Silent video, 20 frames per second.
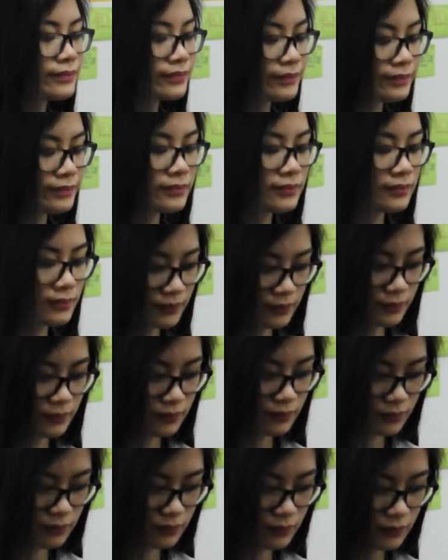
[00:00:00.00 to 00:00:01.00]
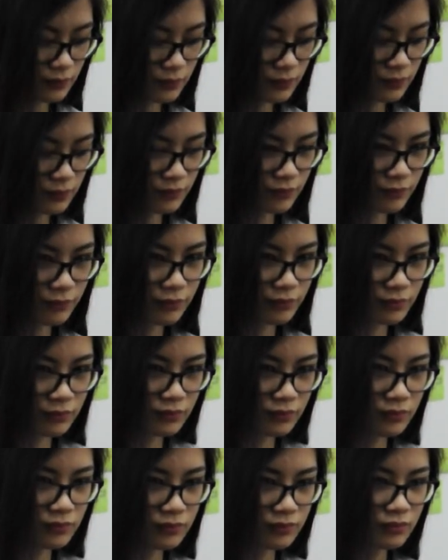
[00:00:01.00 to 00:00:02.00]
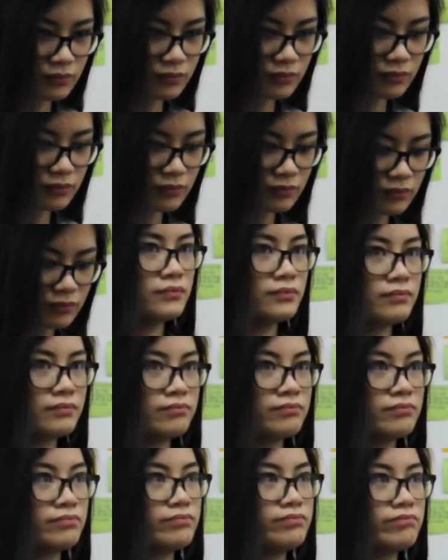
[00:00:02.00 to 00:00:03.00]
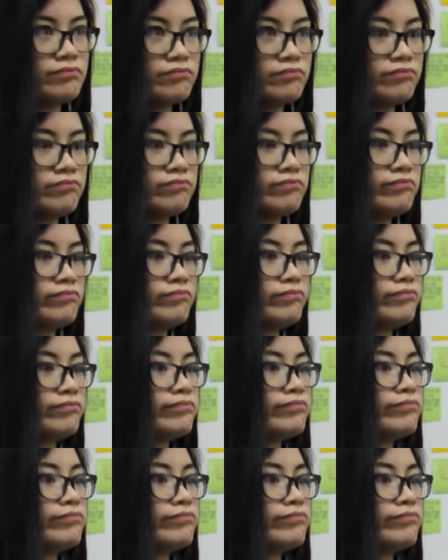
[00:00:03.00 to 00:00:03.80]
(not speaking)